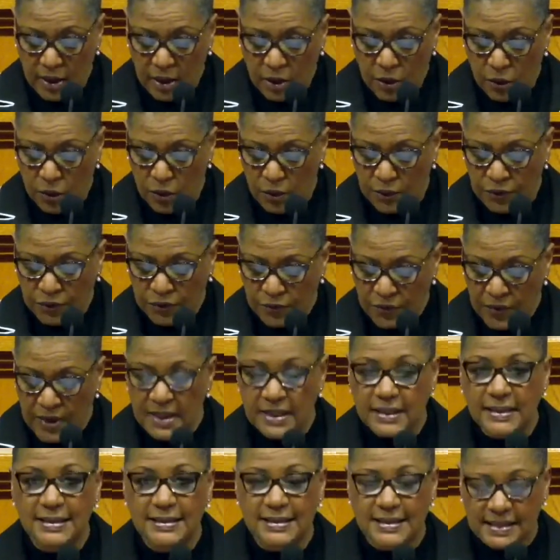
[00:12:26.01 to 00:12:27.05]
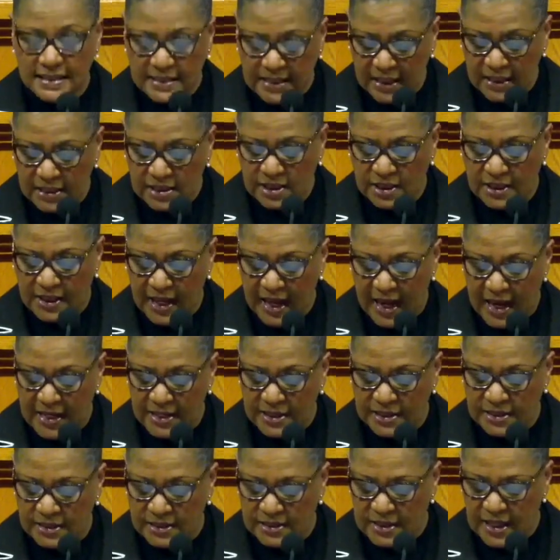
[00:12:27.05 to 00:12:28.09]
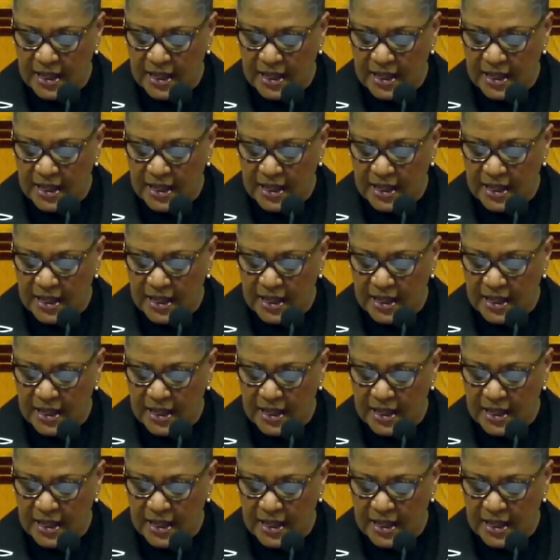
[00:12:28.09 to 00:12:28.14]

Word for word: on three distinct occasions,